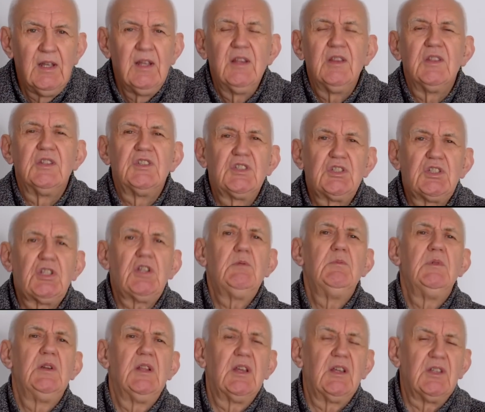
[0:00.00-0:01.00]
There's so
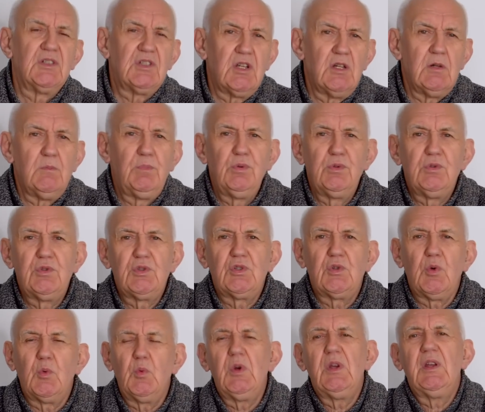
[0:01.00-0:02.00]
many examples
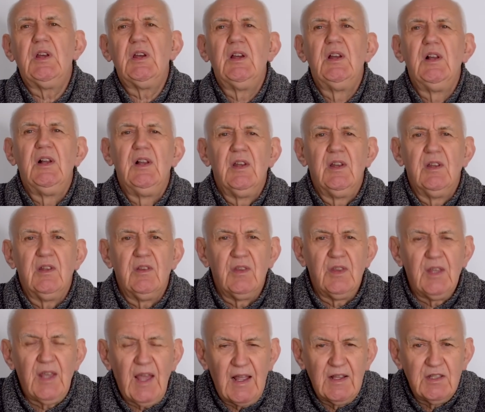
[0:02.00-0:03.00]
where
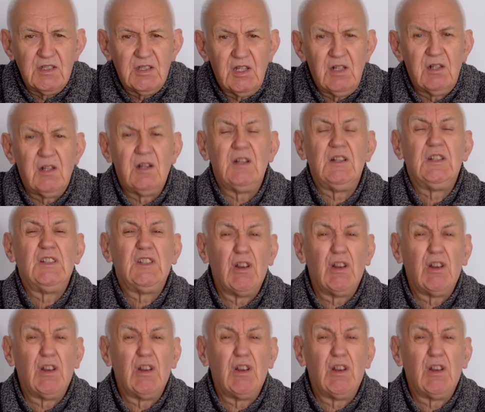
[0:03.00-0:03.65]
the antenna